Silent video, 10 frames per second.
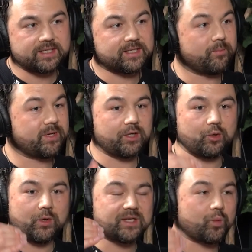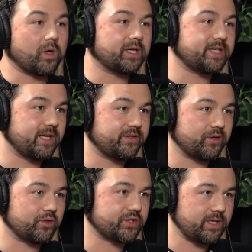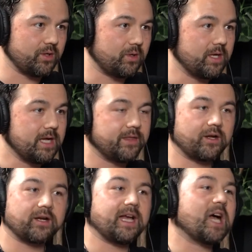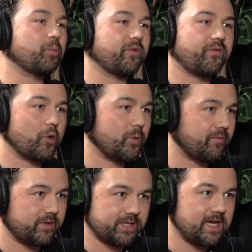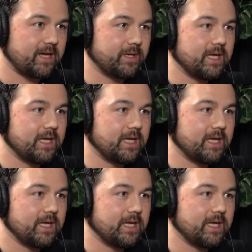as somebody who has 1/10 of your skill, they're going to outperform you every time.